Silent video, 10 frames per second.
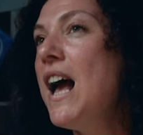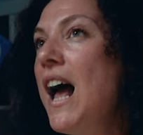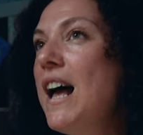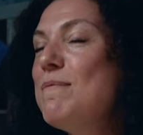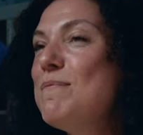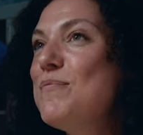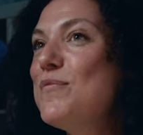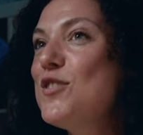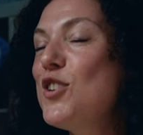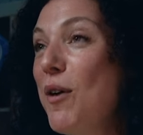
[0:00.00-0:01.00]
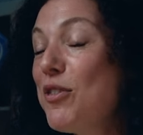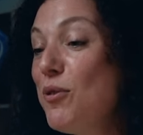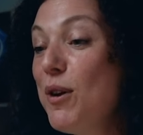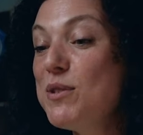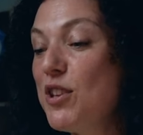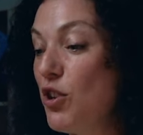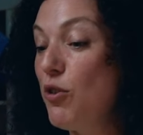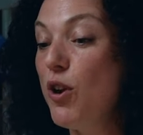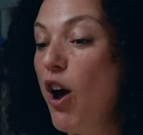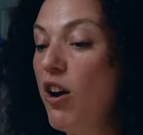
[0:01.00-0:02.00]
Um, so I thought it was the
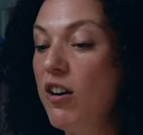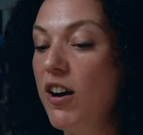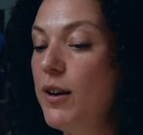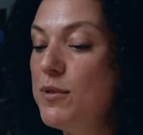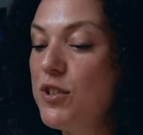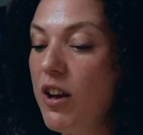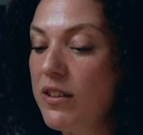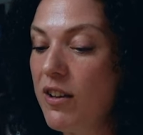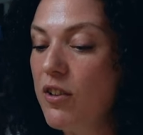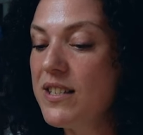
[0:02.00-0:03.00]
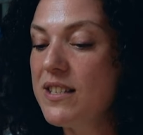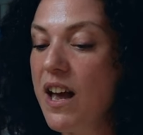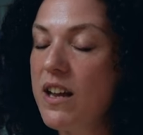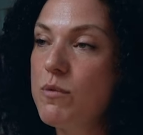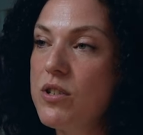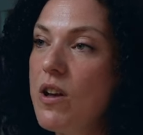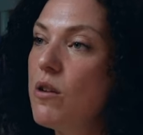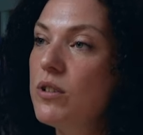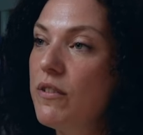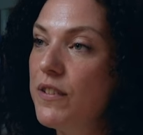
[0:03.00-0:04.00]
crew. Ah, oh, it was on set. It was so
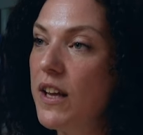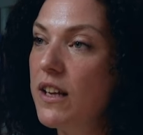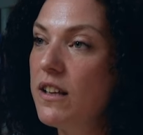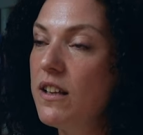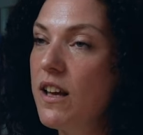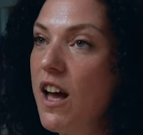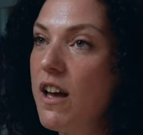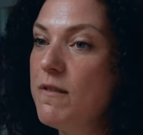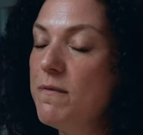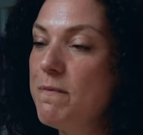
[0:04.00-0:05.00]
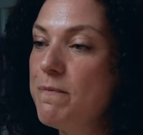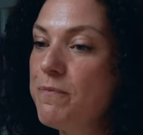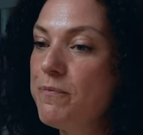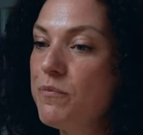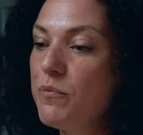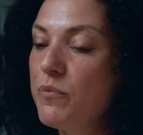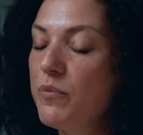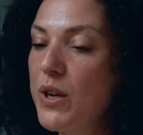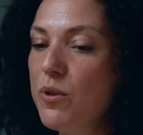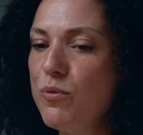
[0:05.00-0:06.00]
lovely. Um,
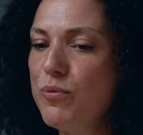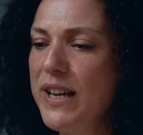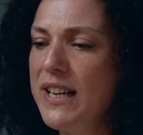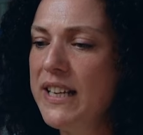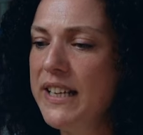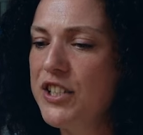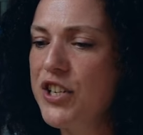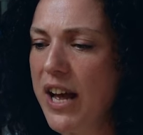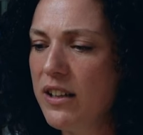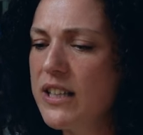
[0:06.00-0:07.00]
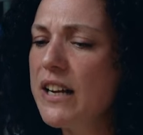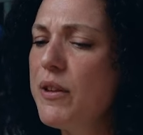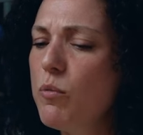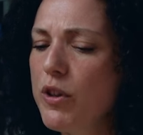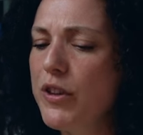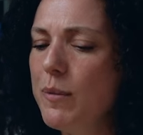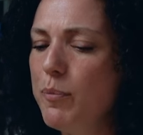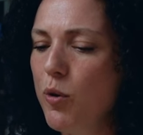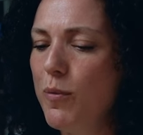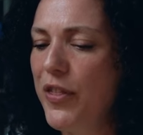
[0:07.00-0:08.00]
we all really gelled, and I think one of the
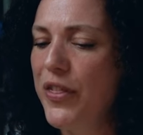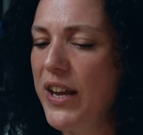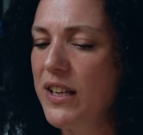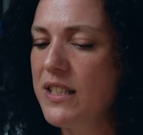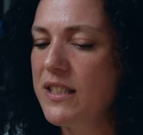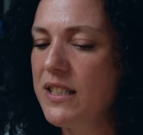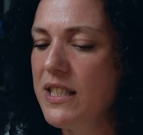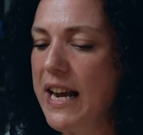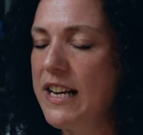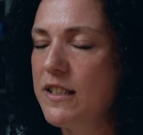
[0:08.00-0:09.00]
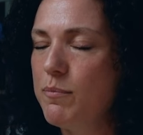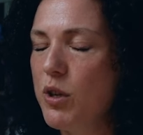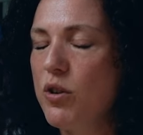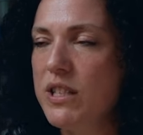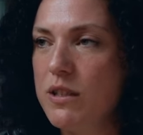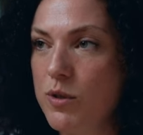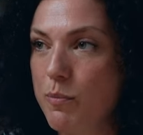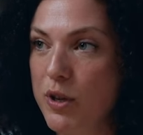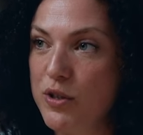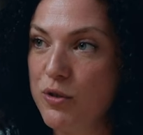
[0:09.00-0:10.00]
important things to say because this was
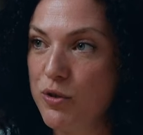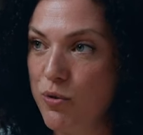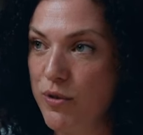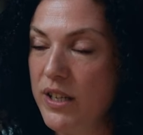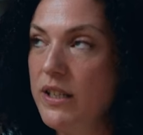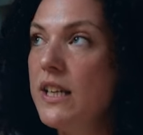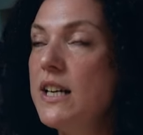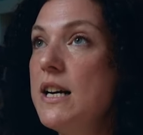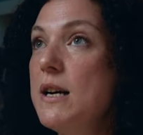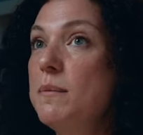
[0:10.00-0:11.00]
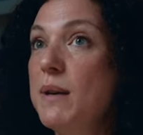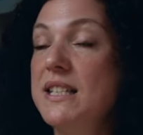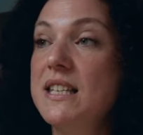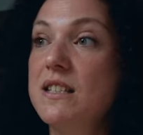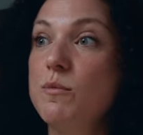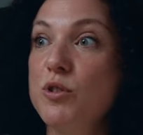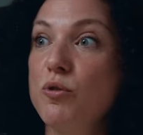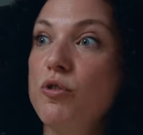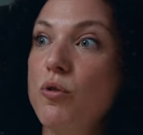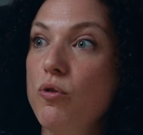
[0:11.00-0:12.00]
a personal story. My sister was
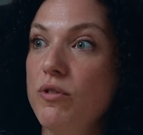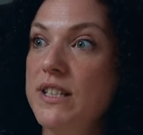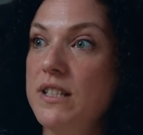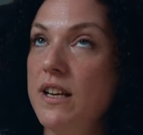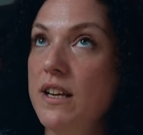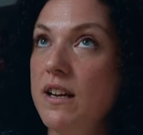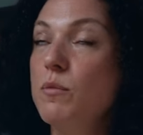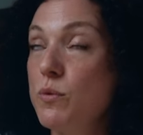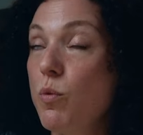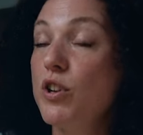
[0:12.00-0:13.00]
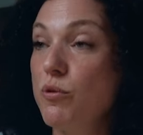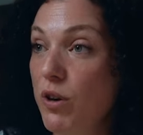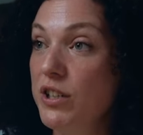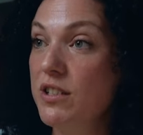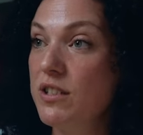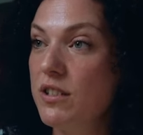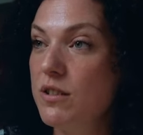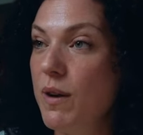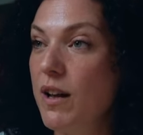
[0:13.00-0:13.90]
already was one of the runners as